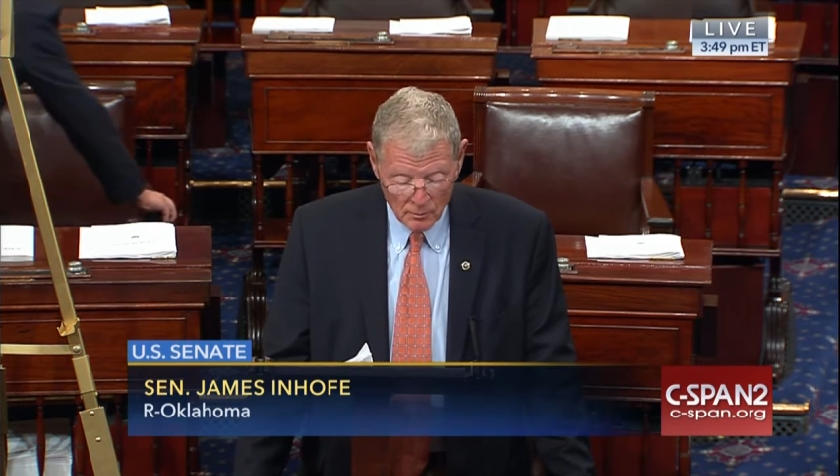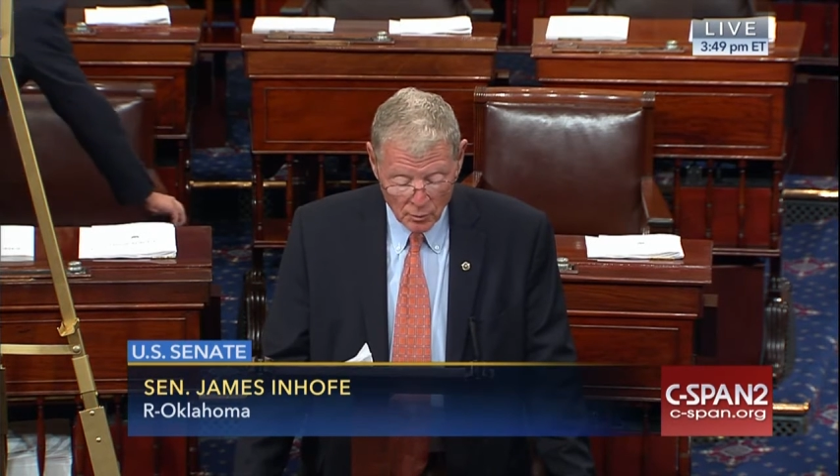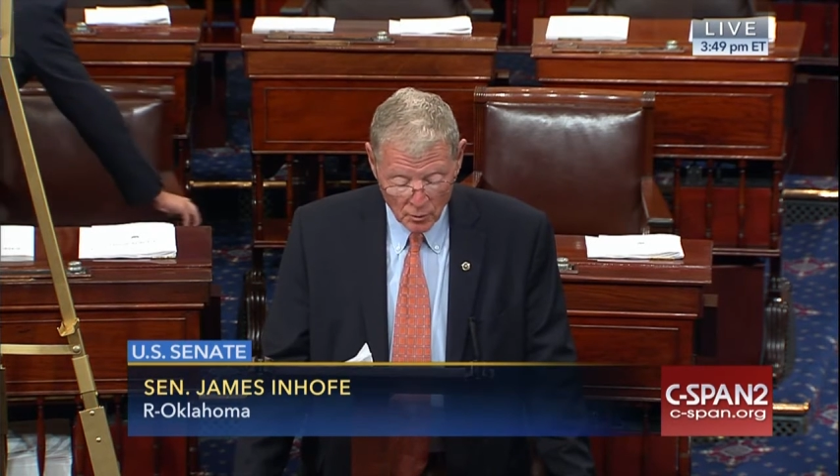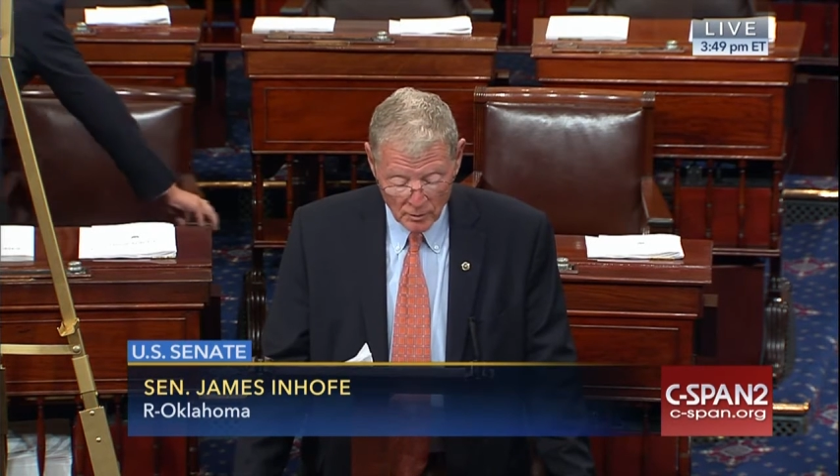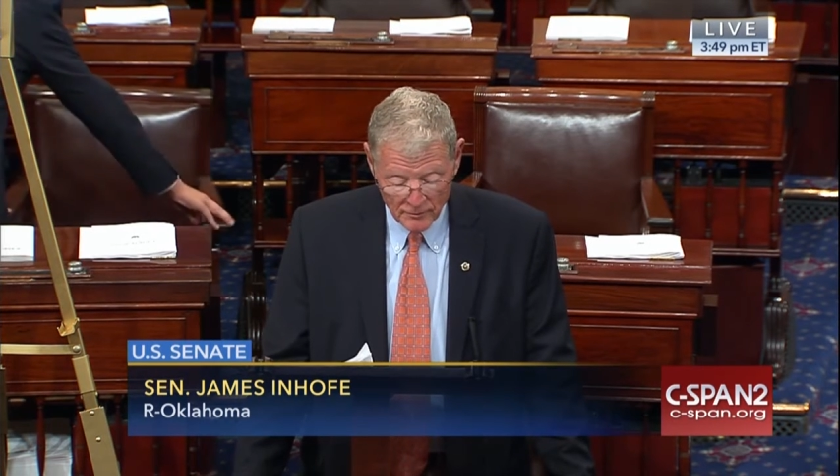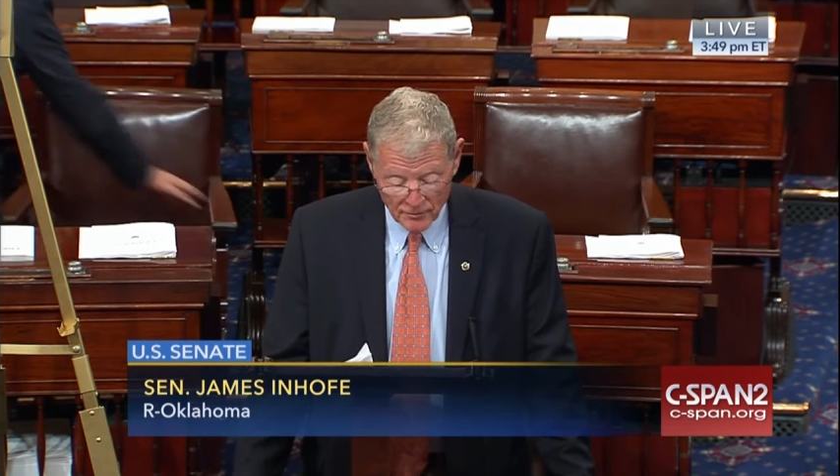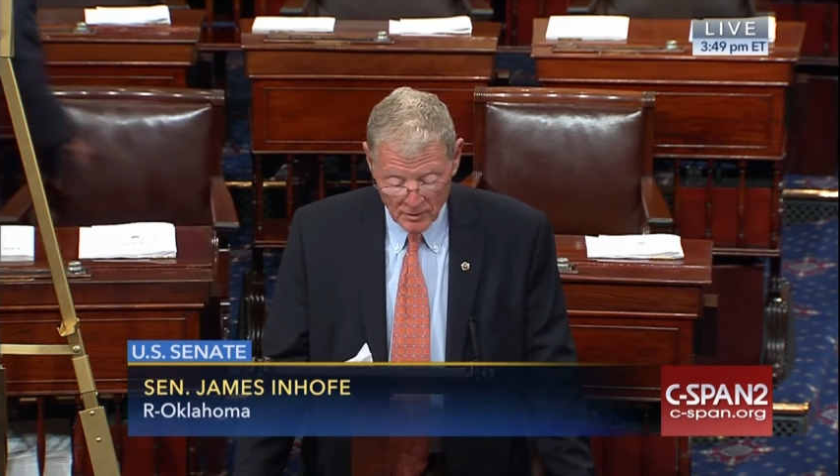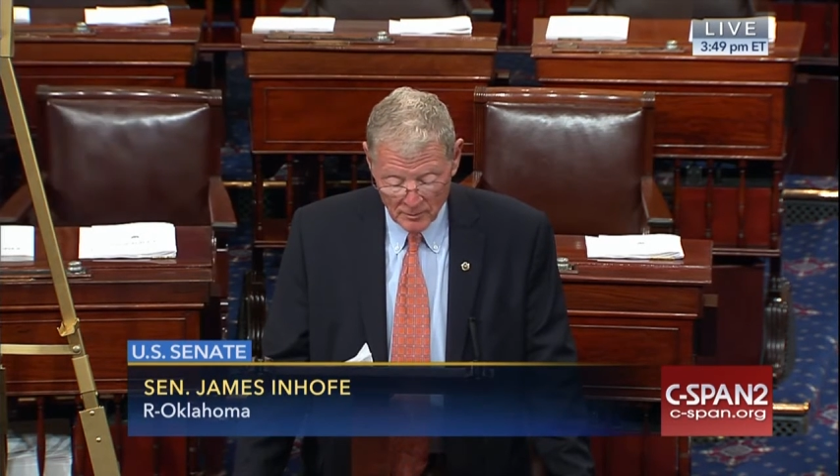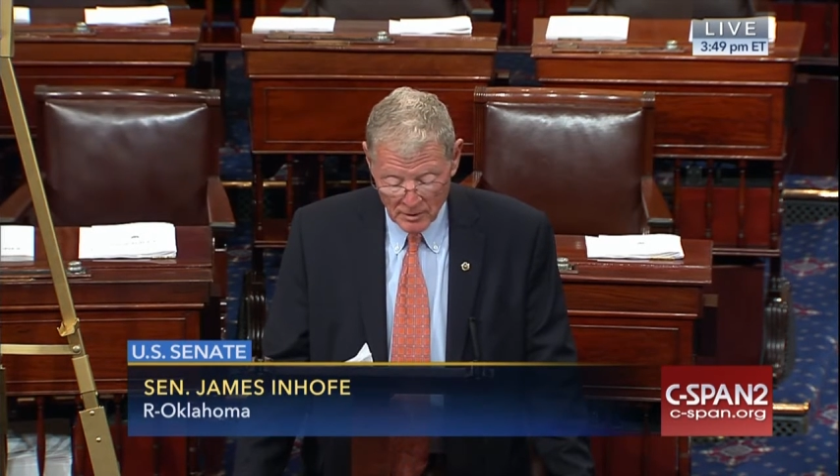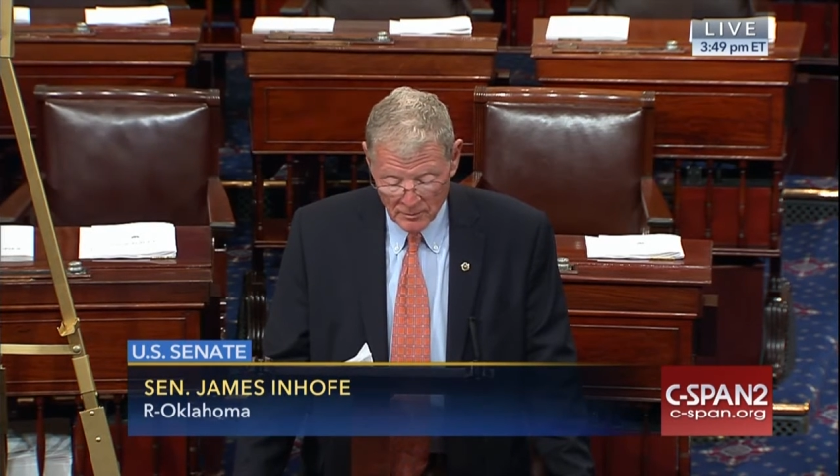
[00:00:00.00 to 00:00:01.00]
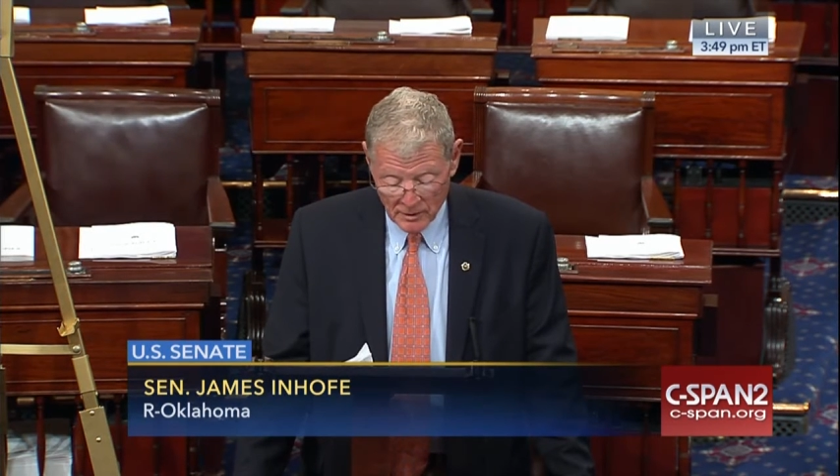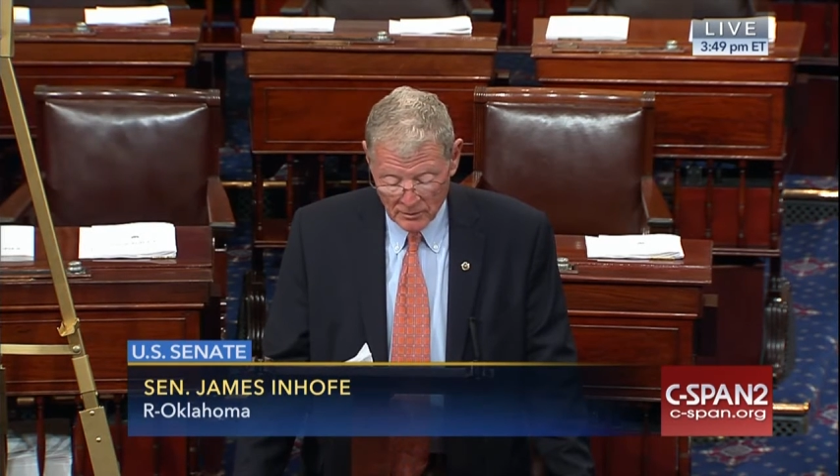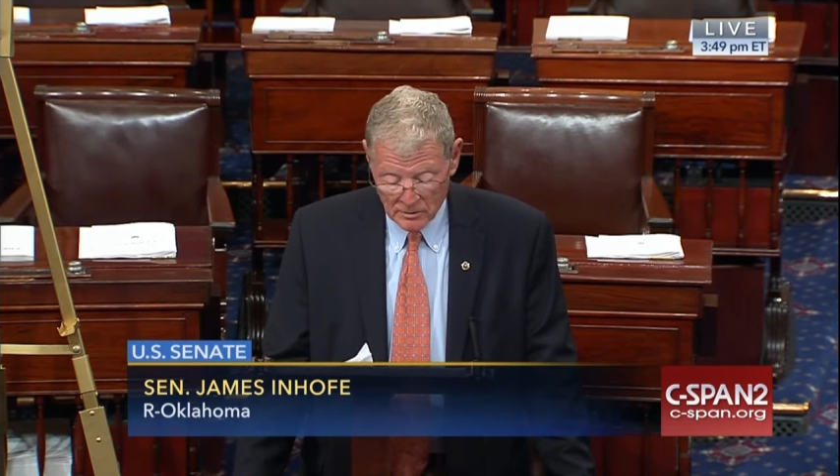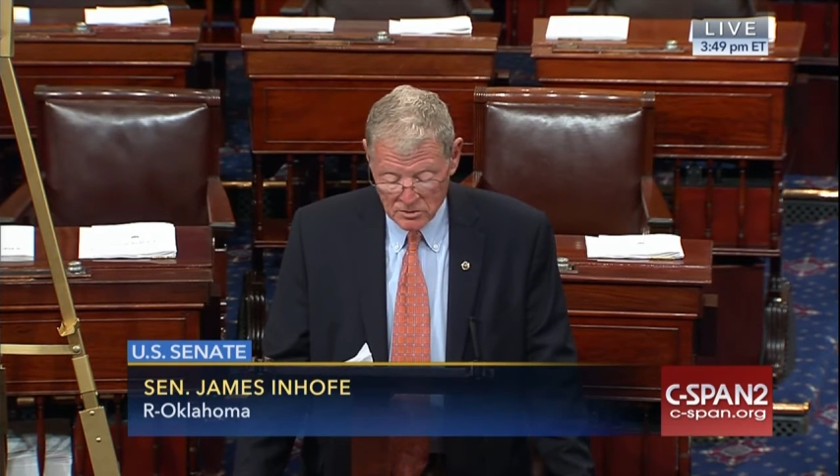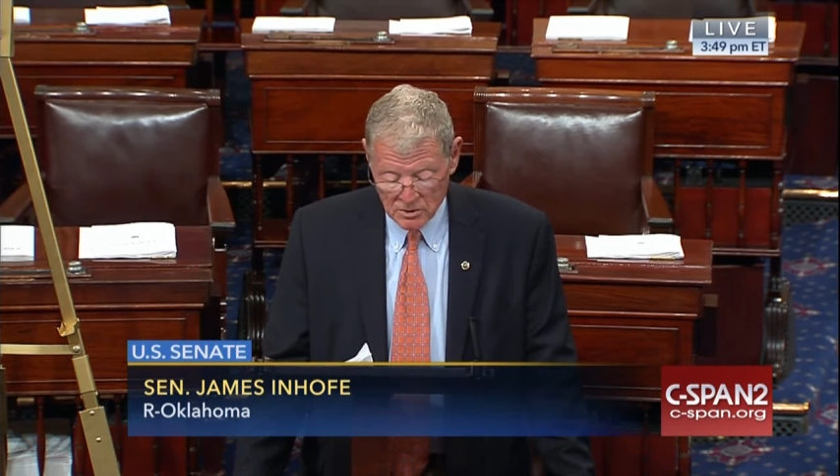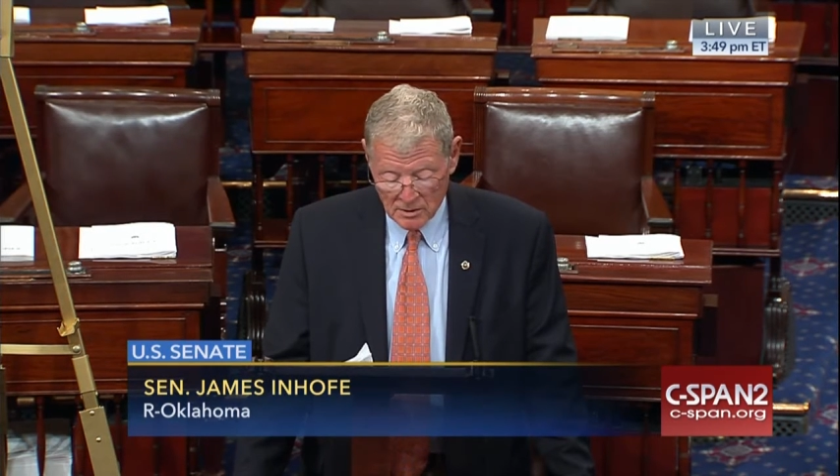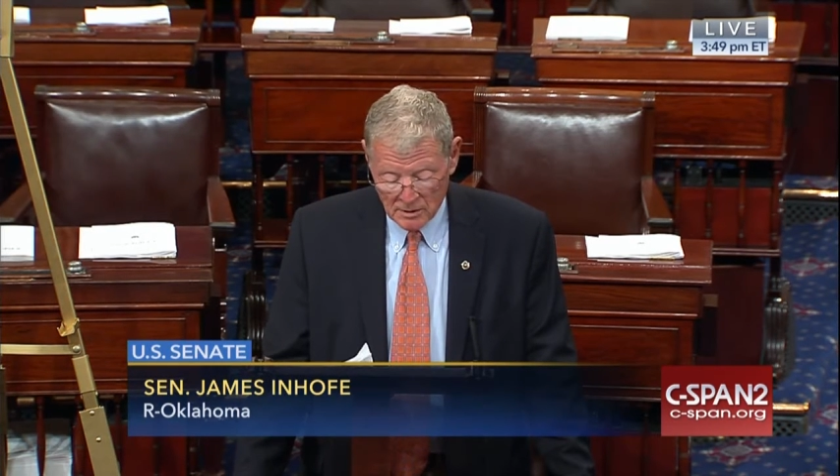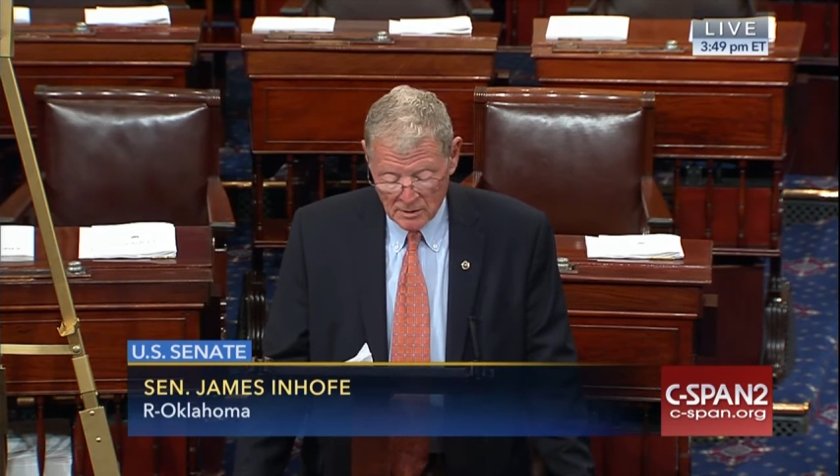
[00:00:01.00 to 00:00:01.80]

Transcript: born from mothers